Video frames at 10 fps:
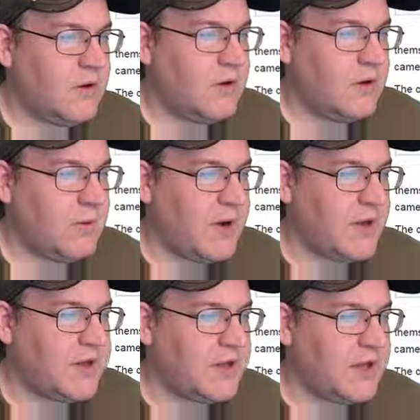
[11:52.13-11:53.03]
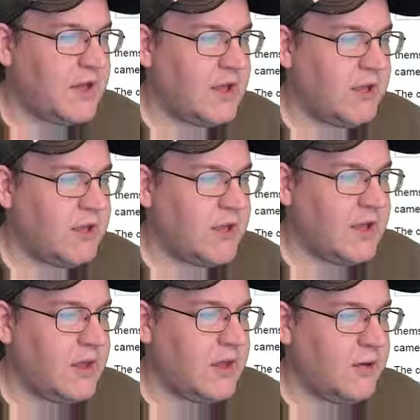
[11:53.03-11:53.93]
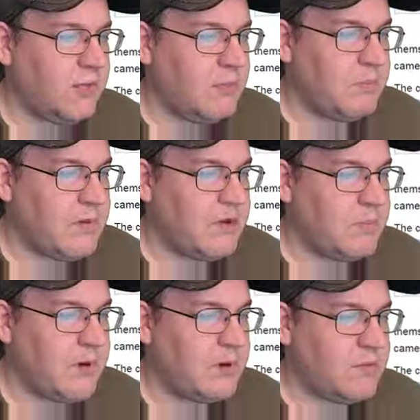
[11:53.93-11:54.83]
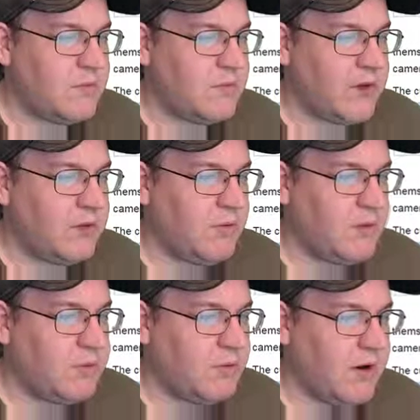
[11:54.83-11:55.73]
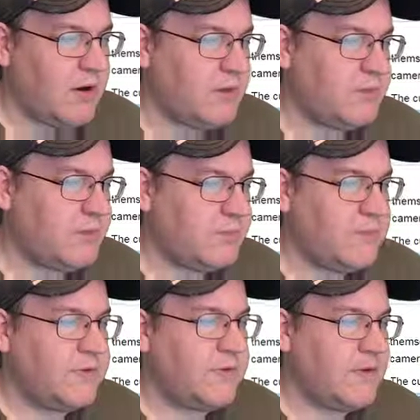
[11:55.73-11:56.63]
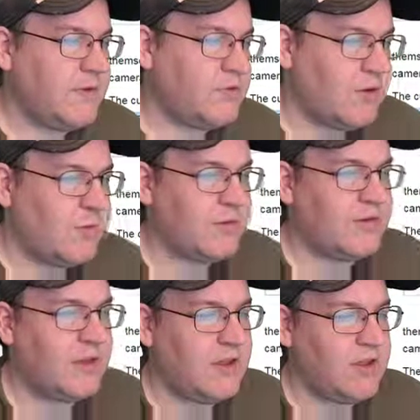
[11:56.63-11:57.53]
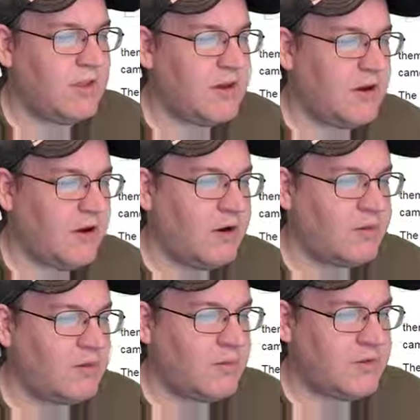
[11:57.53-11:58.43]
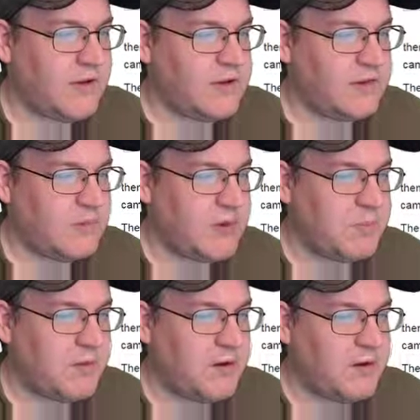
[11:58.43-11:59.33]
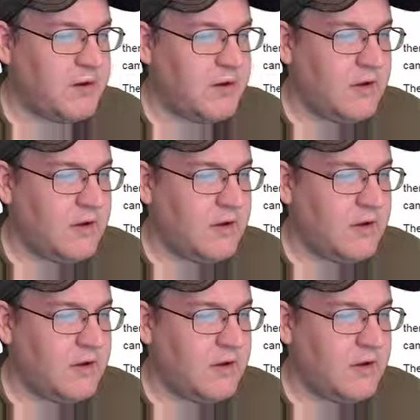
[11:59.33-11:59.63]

or by clicking the menu button with the red, green, and blue arrows. If you have trouble seeing the red arcs of the rotation of the manipulator,